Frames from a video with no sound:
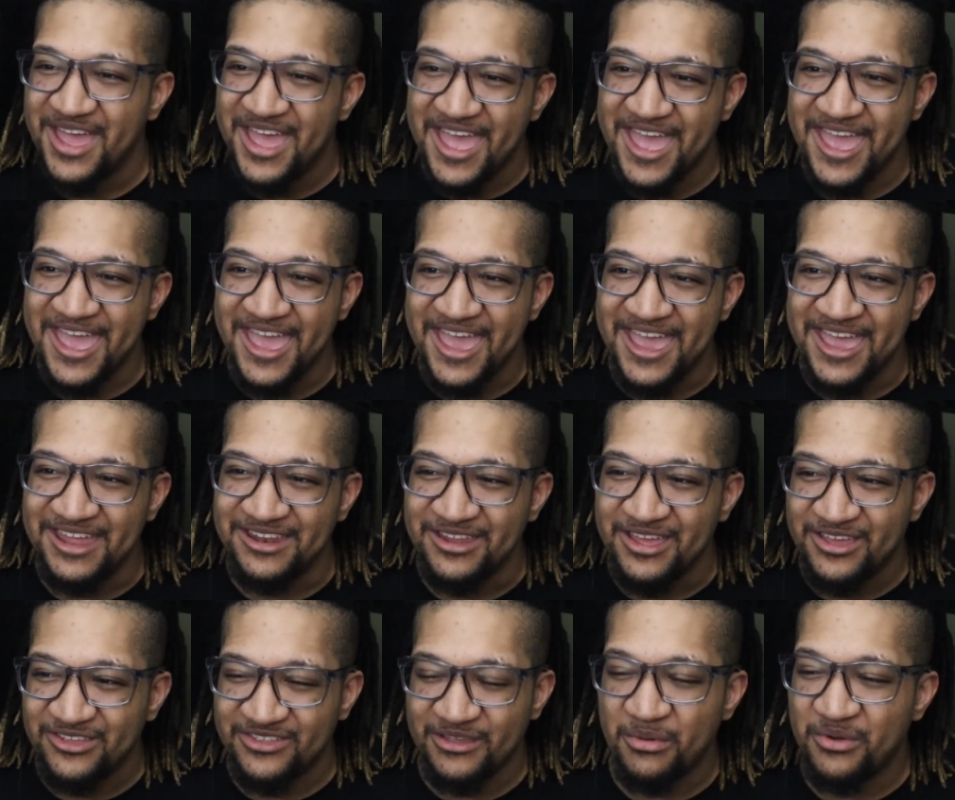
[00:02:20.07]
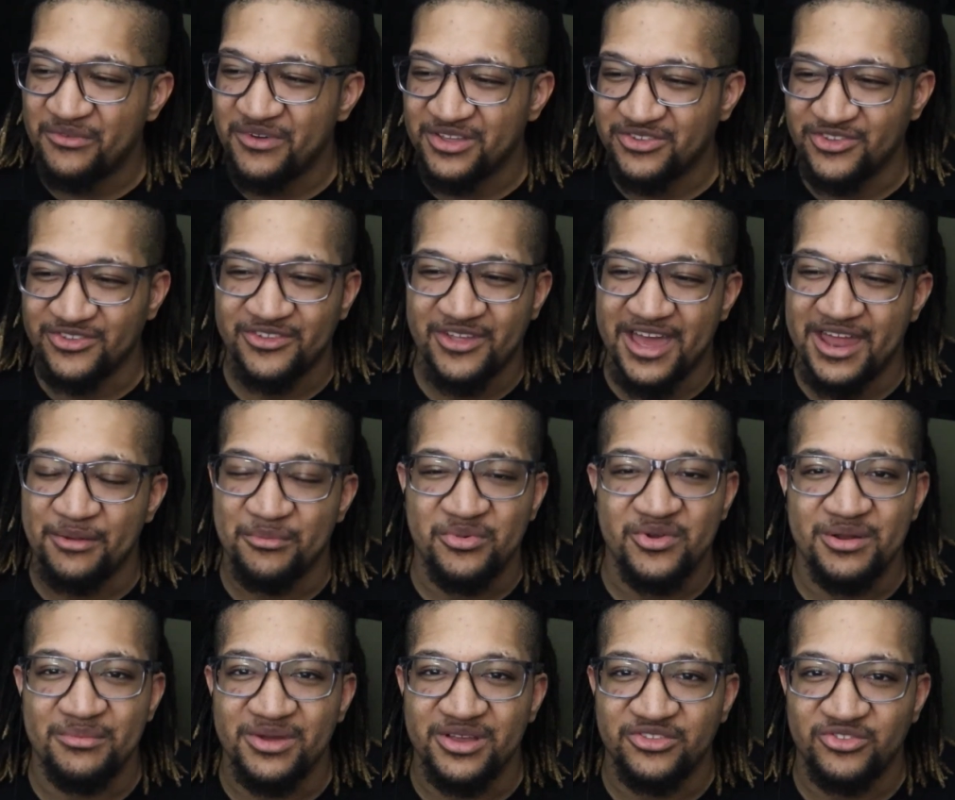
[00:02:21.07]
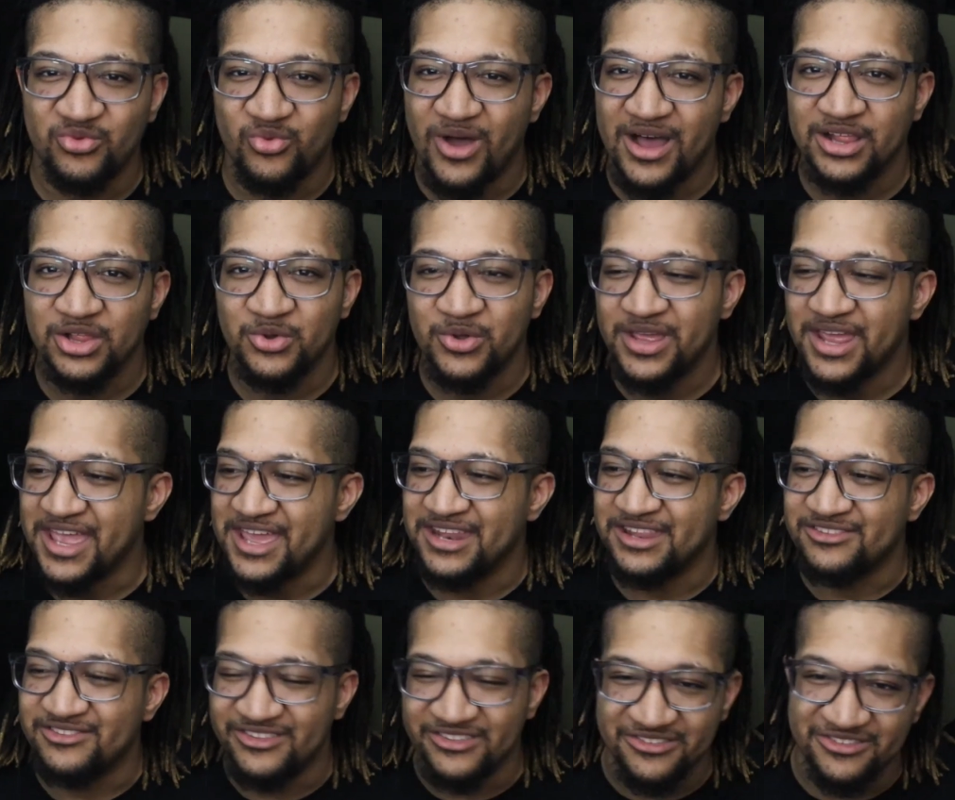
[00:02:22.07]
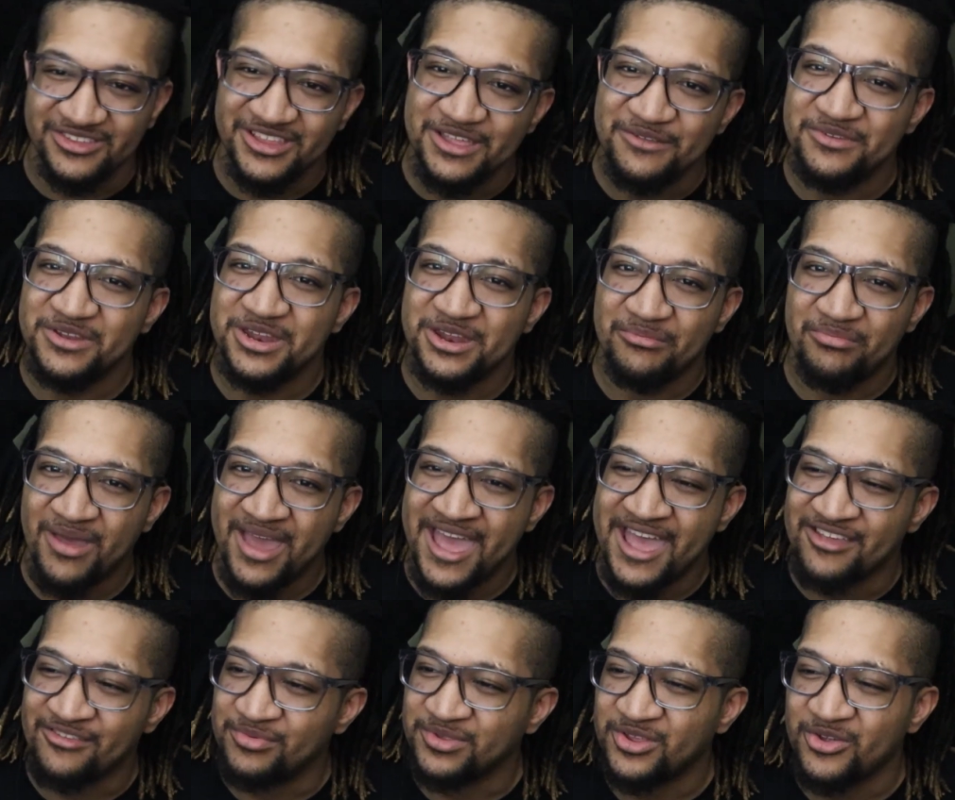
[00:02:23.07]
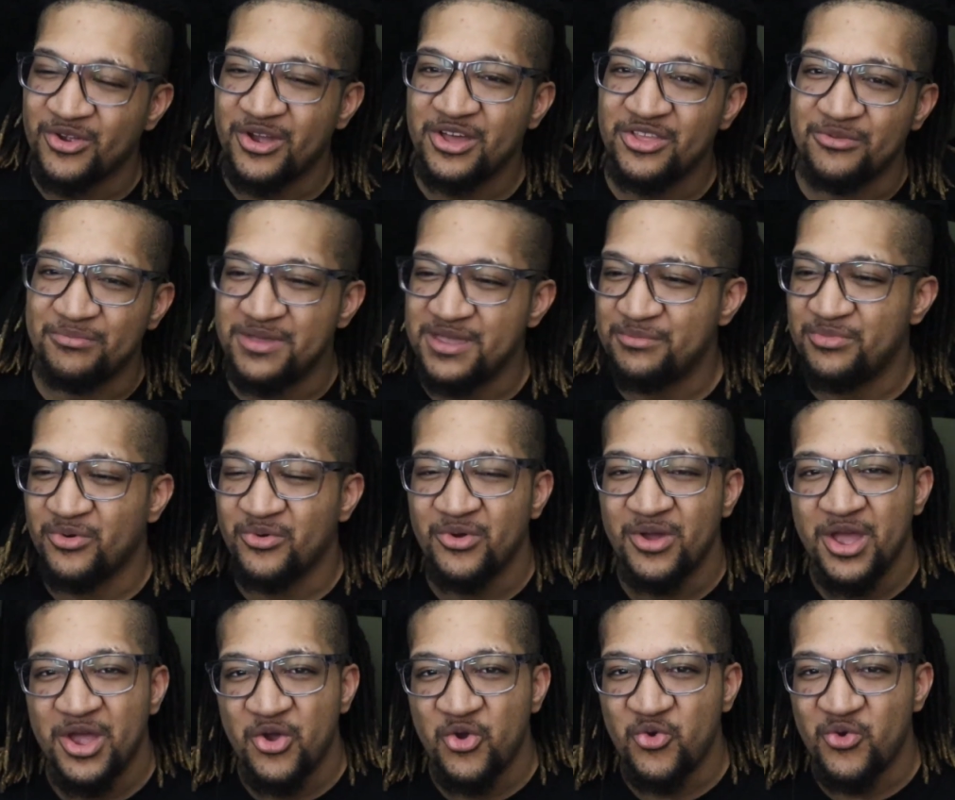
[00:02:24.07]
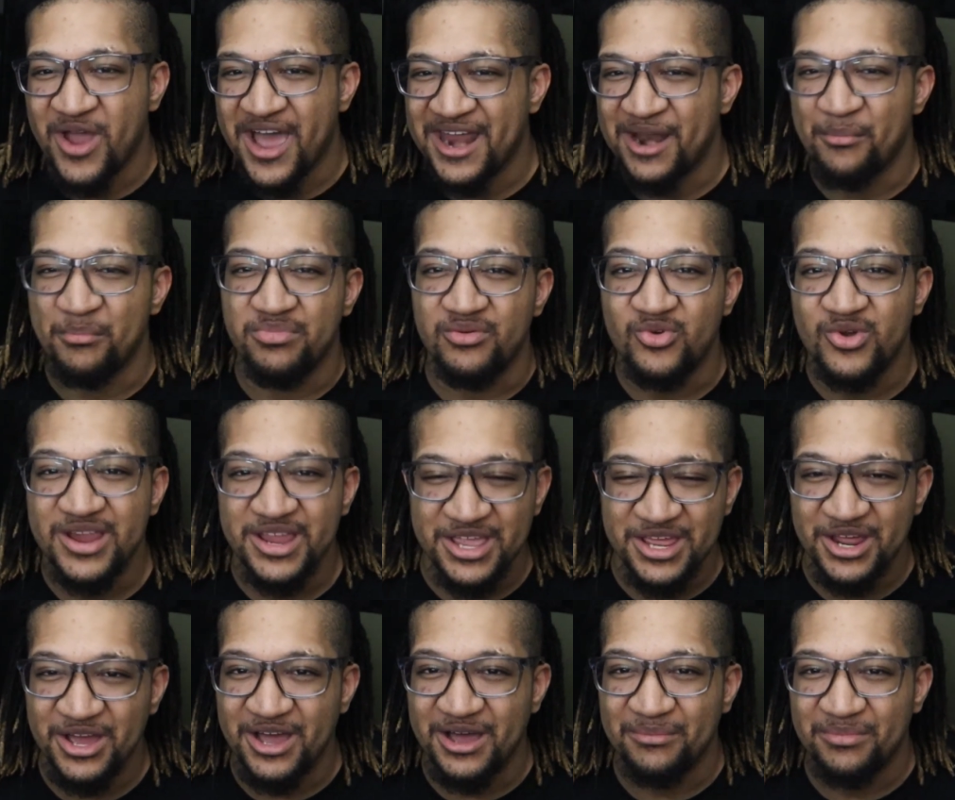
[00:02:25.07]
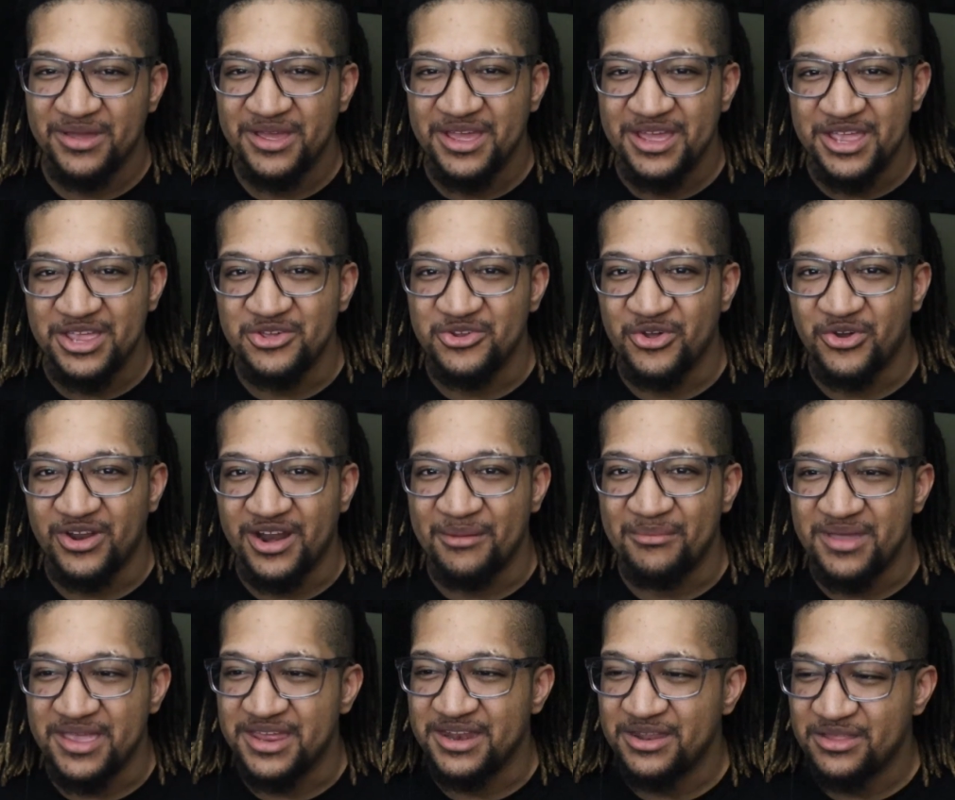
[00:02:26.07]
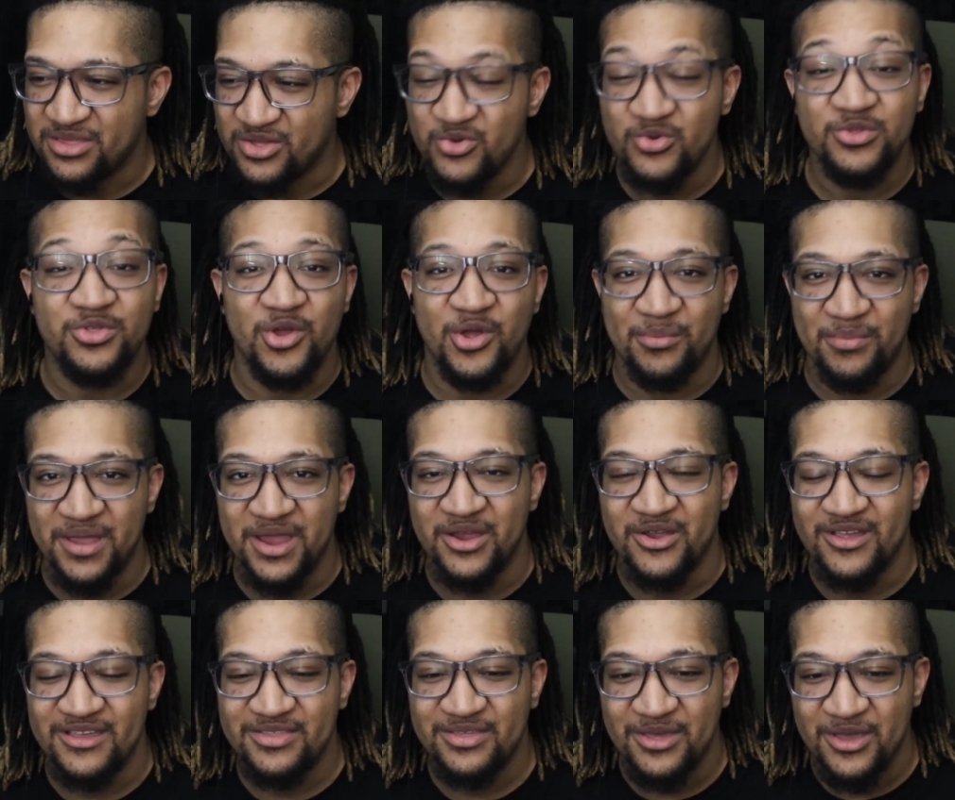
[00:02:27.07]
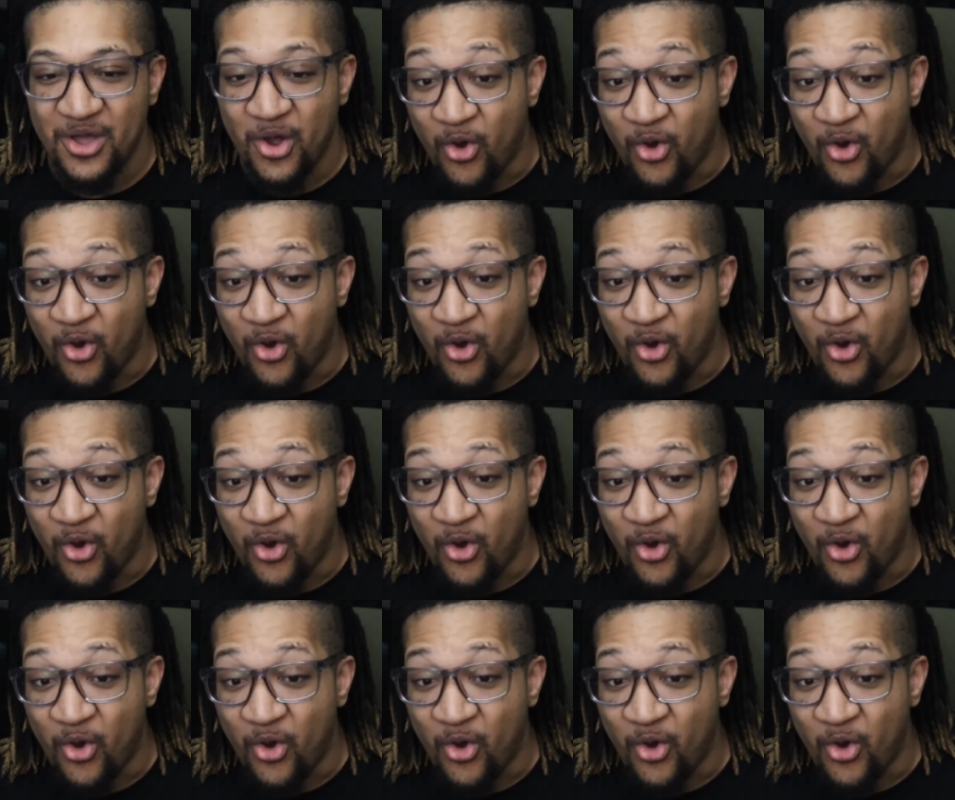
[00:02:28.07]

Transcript: And some of us just kind of pretty much swallow it and just leave it in the past. But there are other people who kind of bring it up, you know what I mean, to their parents.